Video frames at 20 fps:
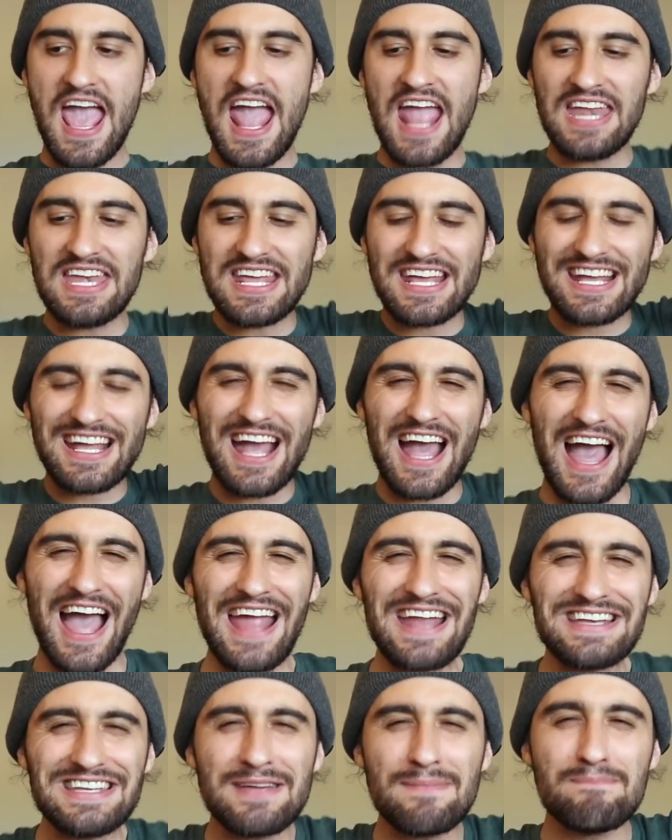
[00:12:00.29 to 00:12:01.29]
and it
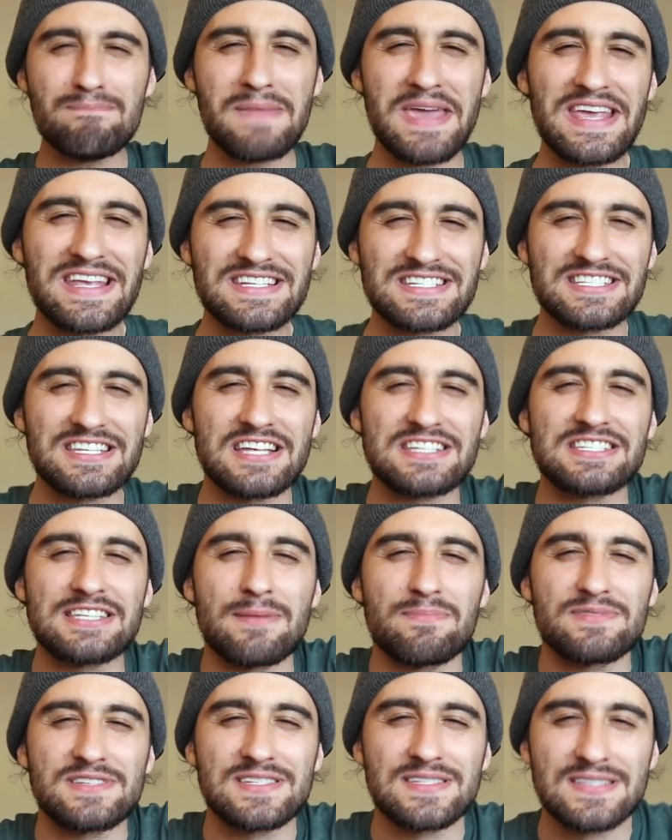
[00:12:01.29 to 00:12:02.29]
kind of makes us
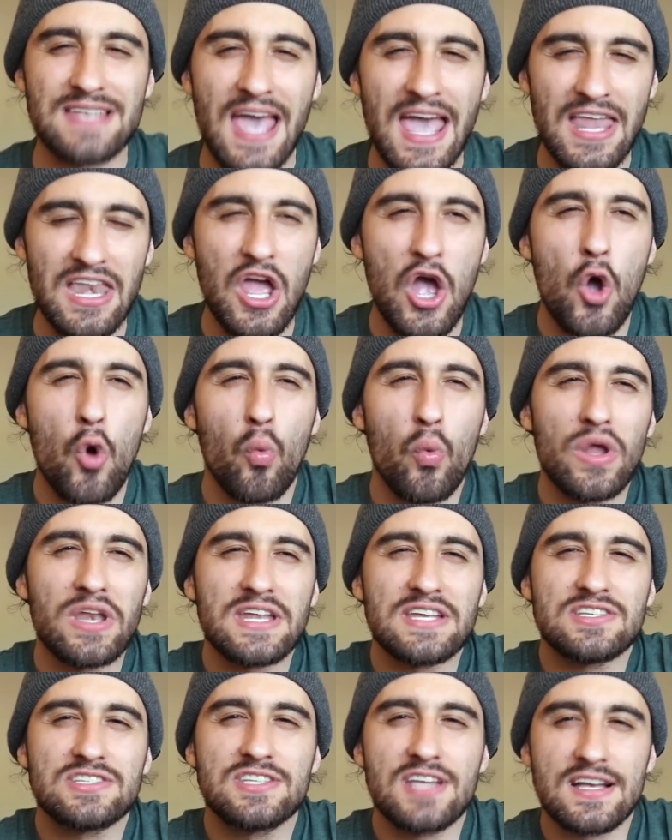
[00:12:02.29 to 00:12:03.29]
upset when
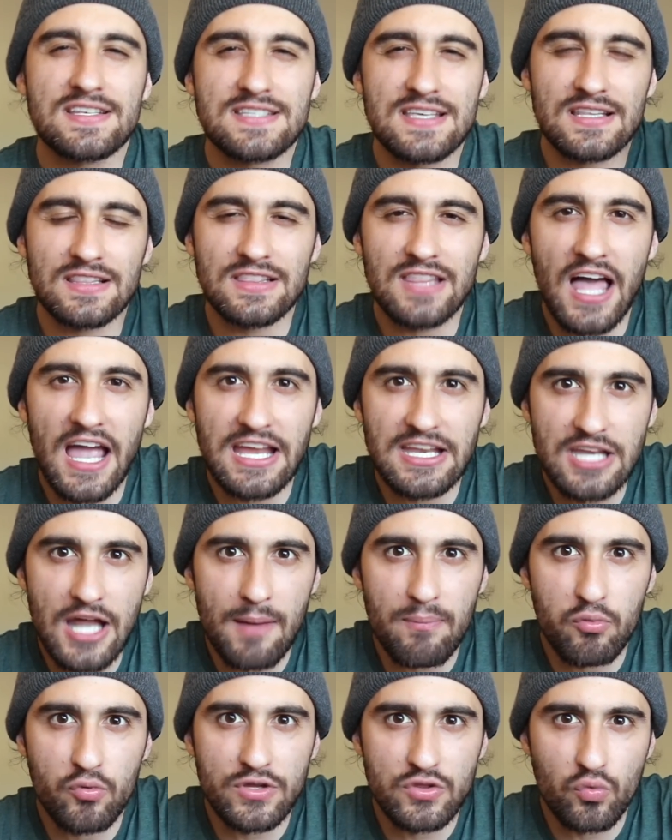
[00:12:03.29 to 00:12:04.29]
it doesn't line
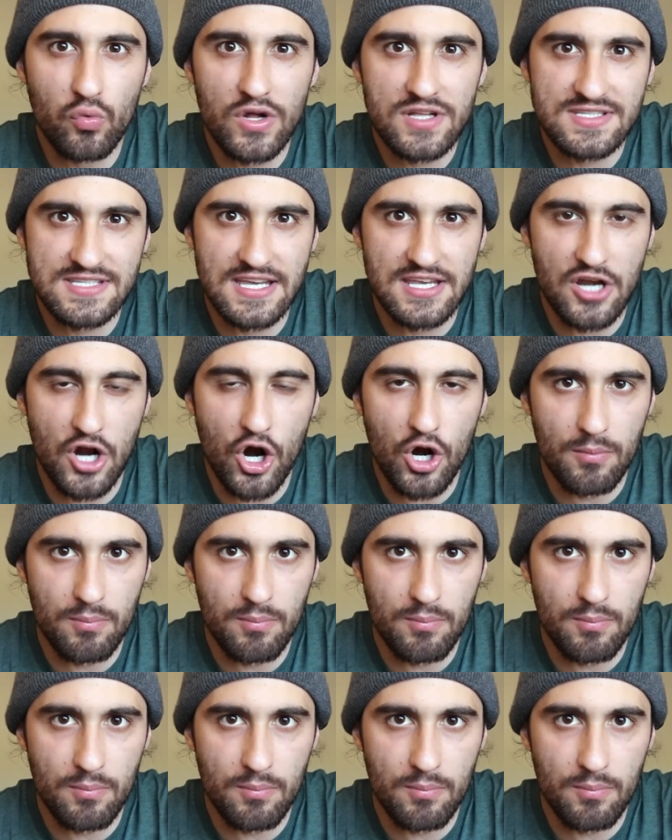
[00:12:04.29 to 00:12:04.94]
up with what's in our